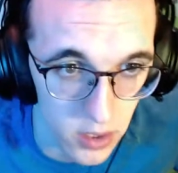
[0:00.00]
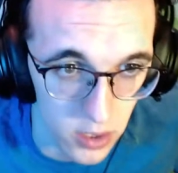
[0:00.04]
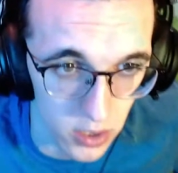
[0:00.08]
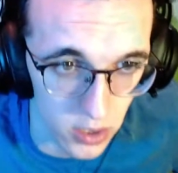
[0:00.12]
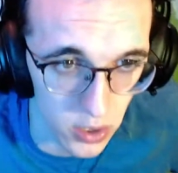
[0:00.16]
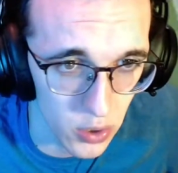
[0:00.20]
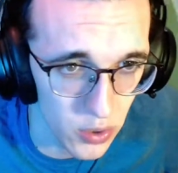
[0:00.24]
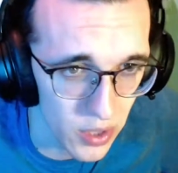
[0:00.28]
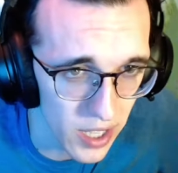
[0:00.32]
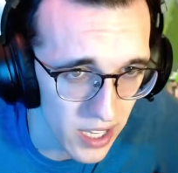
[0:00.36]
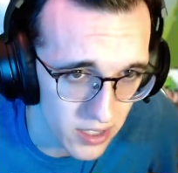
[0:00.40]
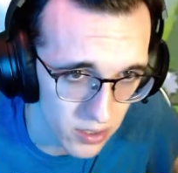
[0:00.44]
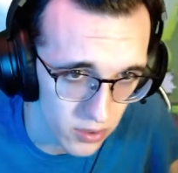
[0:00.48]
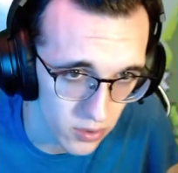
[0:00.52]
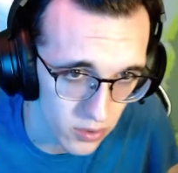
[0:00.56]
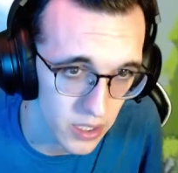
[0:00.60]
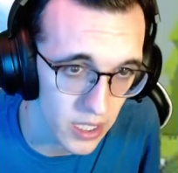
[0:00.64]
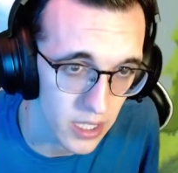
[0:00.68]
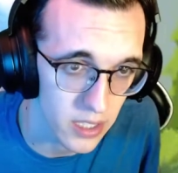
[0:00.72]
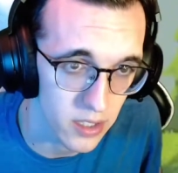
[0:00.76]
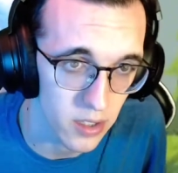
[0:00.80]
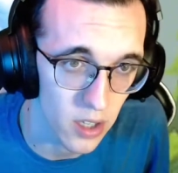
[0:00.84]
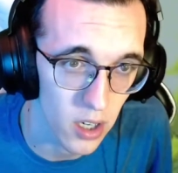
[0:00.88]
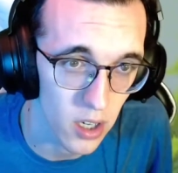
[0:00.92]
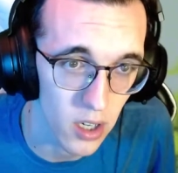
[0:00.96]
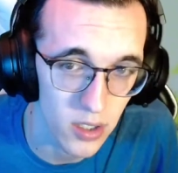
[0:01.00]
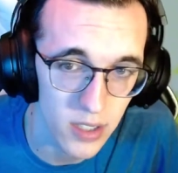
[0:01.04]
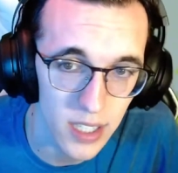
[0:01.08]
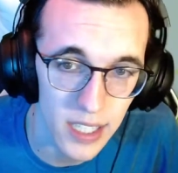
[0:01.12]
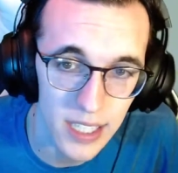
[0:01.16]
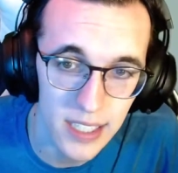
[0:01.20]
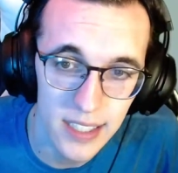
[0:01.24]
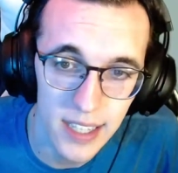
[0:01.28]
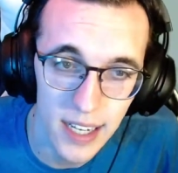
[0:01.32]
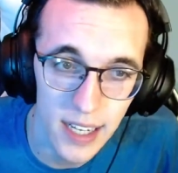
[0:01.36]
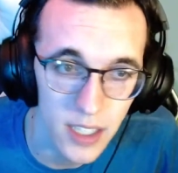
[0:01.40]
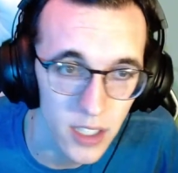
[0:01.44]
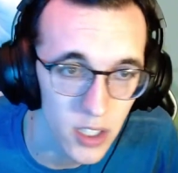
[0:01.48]
$2,000, $3,000, I
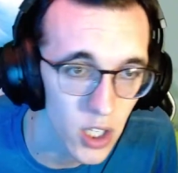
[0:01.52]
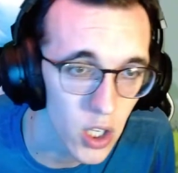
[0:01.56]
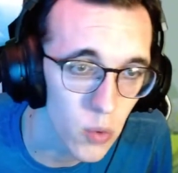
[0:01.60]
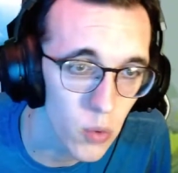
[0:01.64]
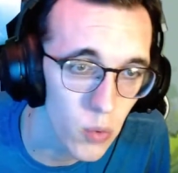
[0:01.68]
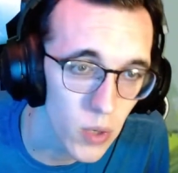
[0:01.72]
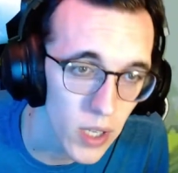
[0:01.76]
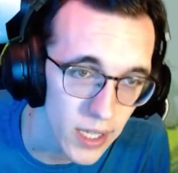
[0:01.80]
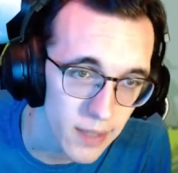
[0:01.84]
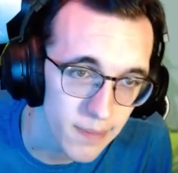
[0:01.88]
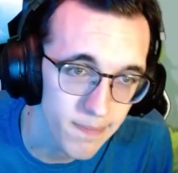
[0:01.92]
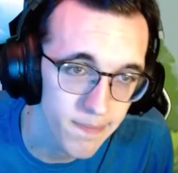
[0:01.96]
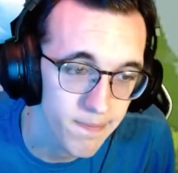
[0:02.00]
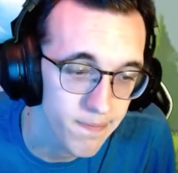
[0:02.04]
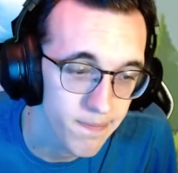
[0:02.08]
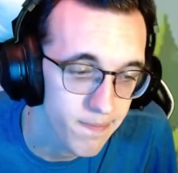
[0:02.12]
decided, you know what?